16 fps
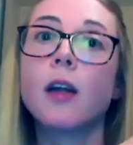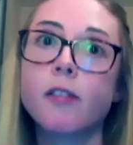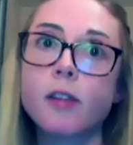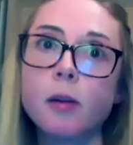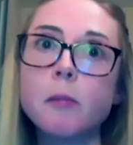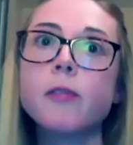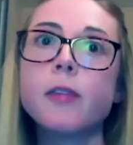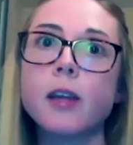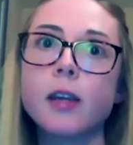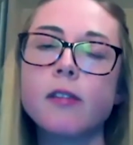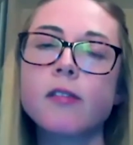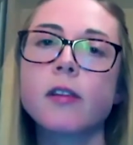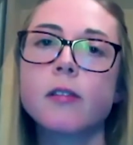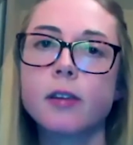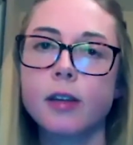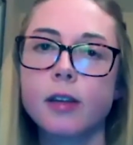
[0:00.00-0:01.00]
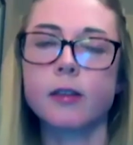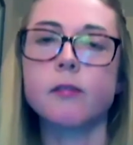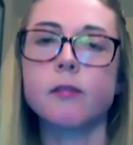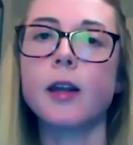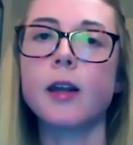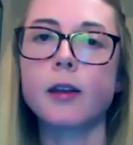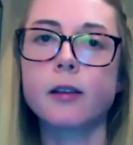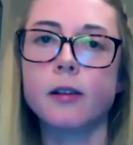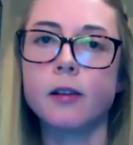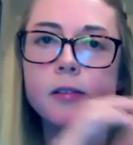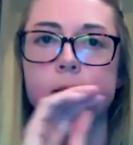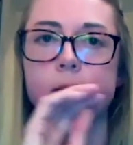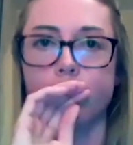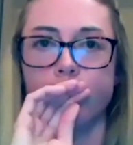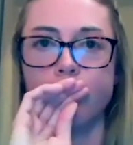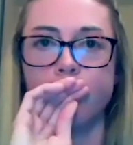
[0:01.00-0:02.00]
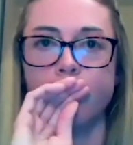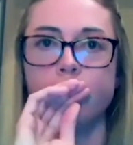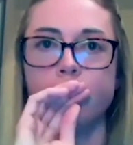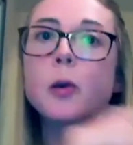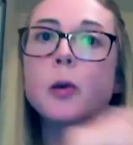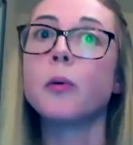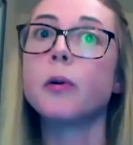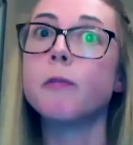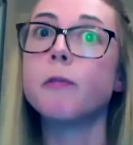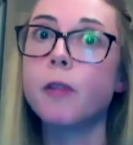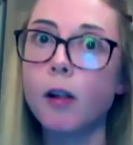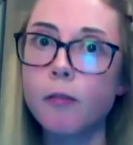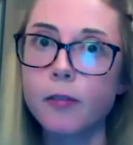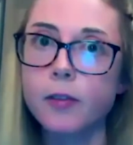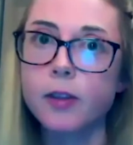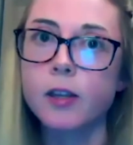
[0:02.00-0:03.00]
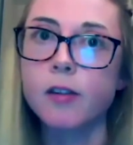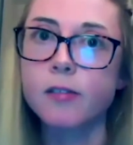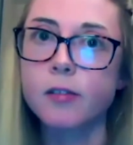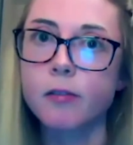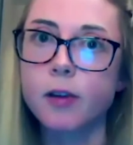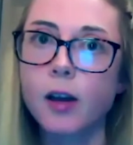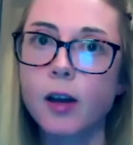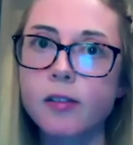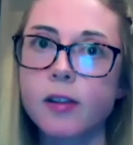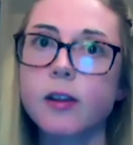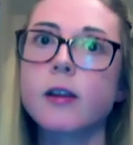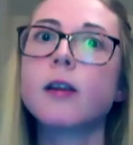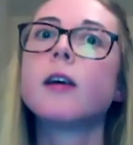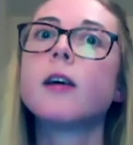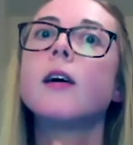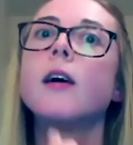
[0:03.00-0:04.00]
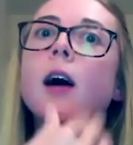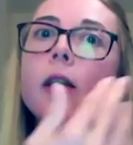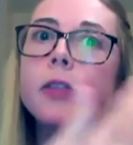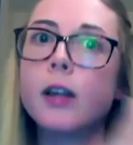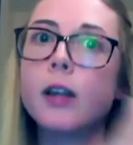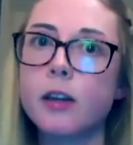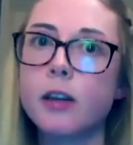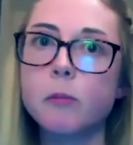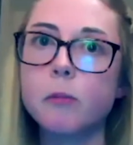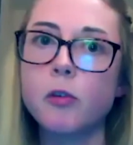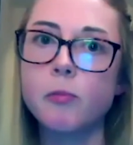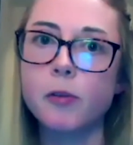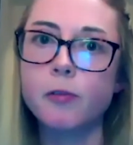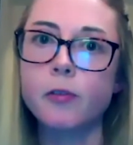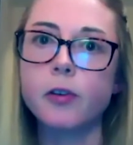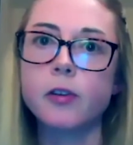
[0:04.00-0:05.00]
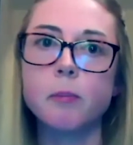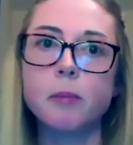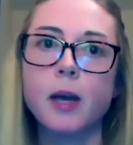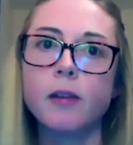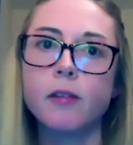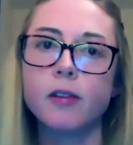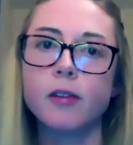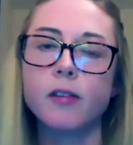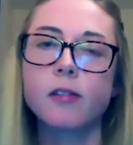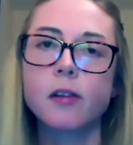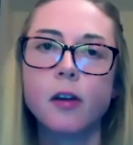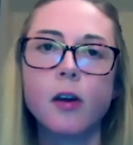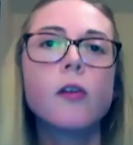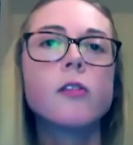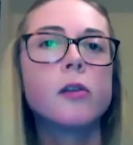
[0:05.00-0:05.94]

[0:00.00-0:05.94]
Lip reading: And some of these contained the radicals who were involved in the Easter Rising and the later movement for independence.